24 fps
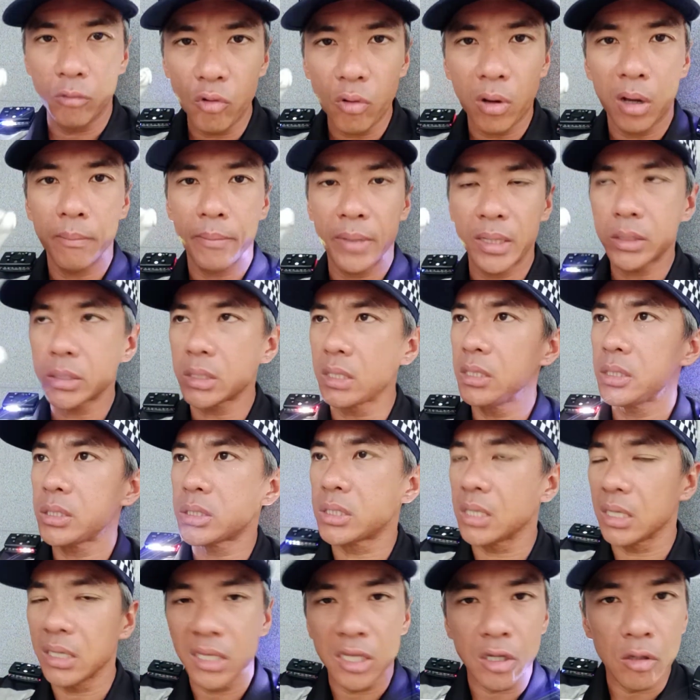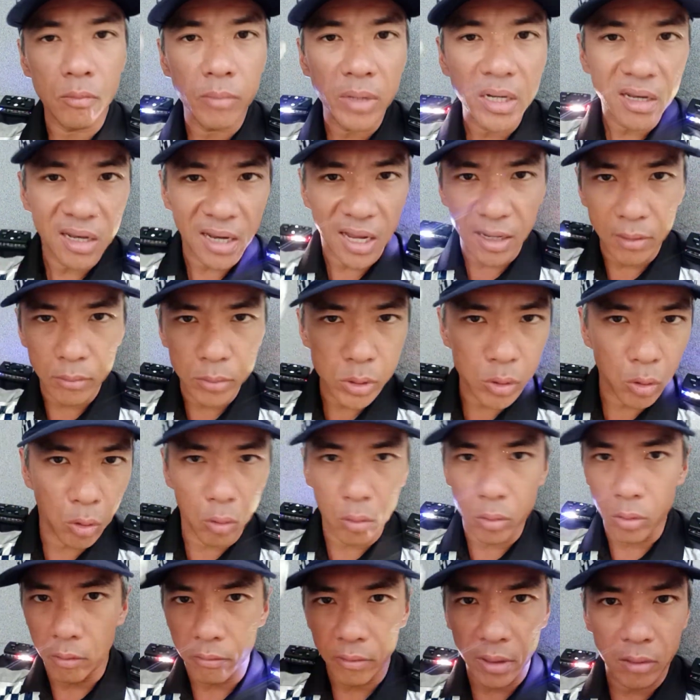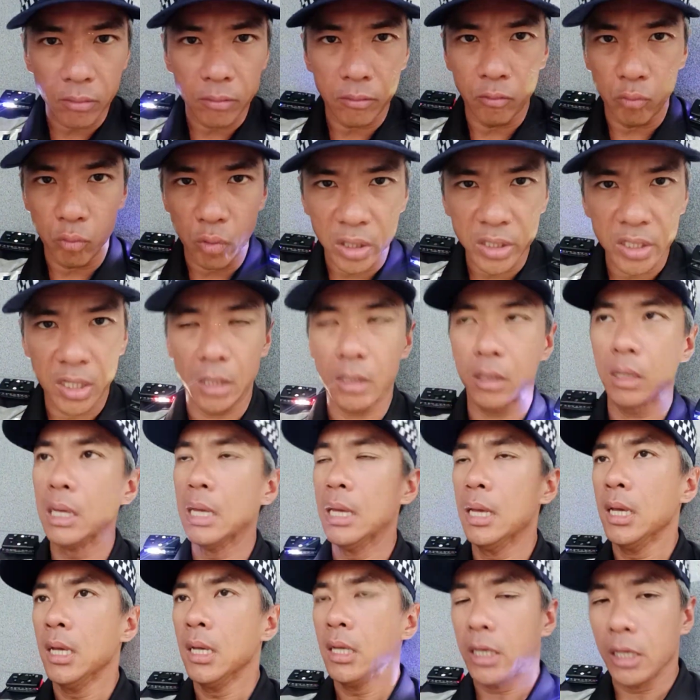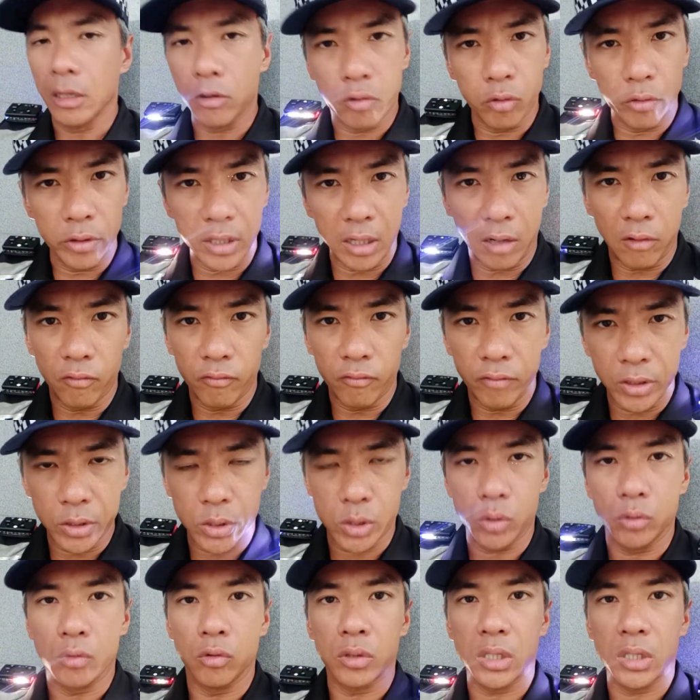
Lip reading: you are basically seeing human lives all around working, including our work zone.